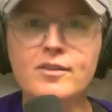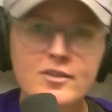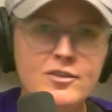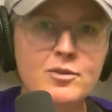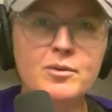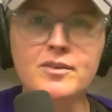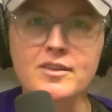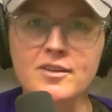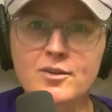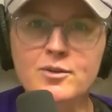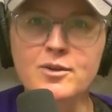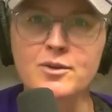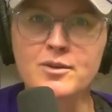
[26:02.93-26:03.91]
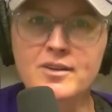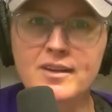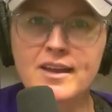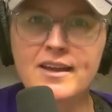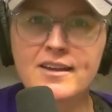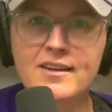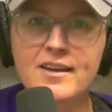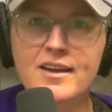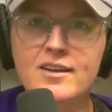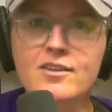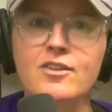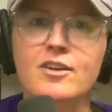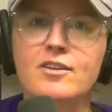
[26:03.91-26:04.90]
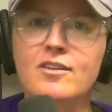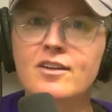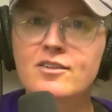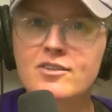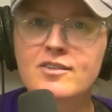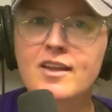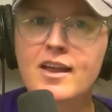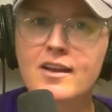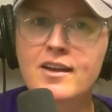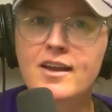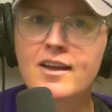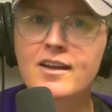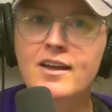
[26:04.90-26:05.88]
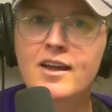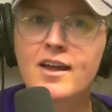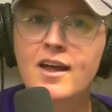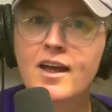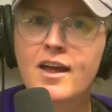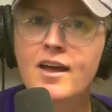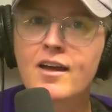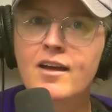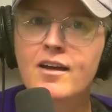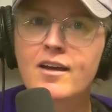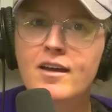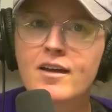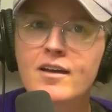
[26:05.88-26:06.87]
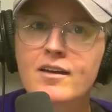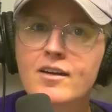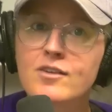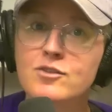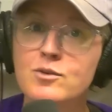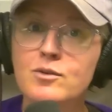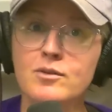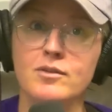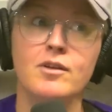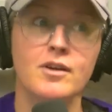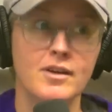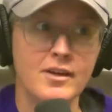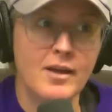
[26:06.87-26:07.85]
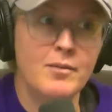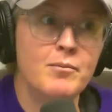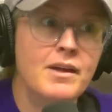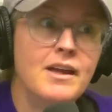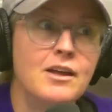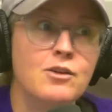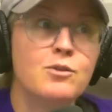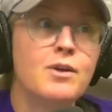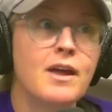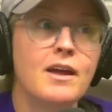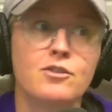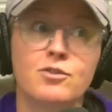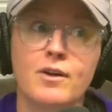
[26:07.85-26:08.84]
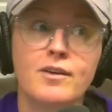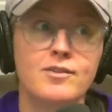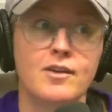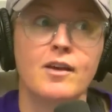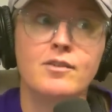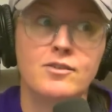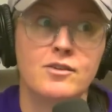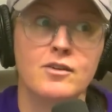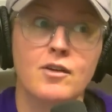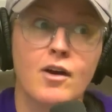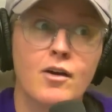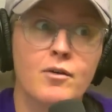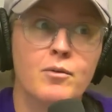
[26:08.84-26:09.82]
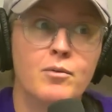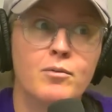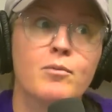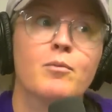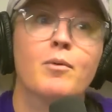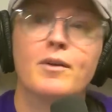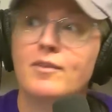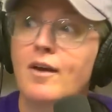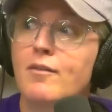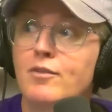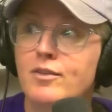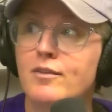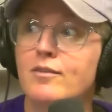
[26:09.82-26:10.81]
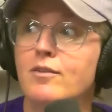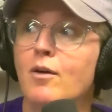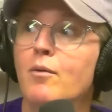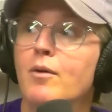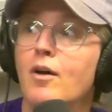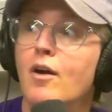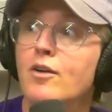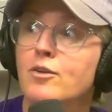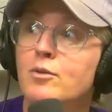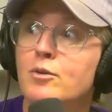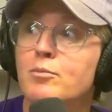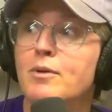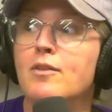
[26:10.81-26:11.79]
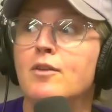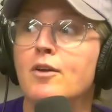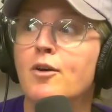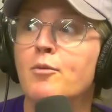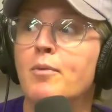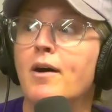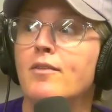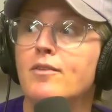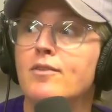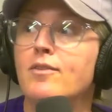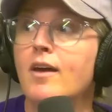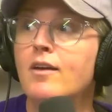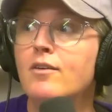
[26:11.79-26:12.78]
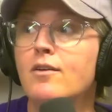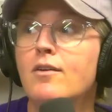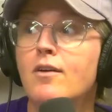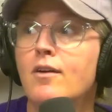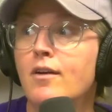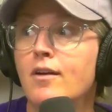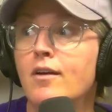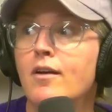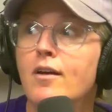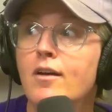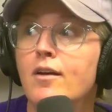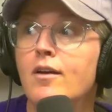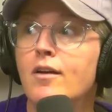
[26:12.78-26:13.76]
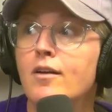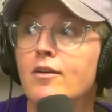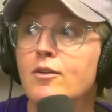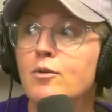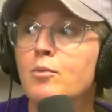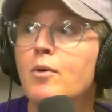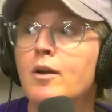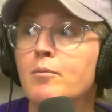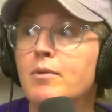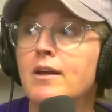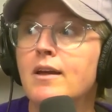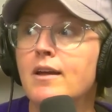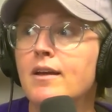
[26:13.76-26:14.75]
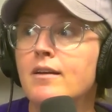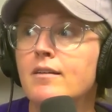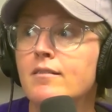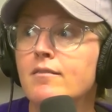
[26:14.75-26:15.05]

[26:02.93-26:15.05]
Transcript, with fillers: to do a little Googling and a little understanding. Cause you look at me, you can't trust us to know what everything's going on. You want to be in the know about the cycle. Yeah. You want to be,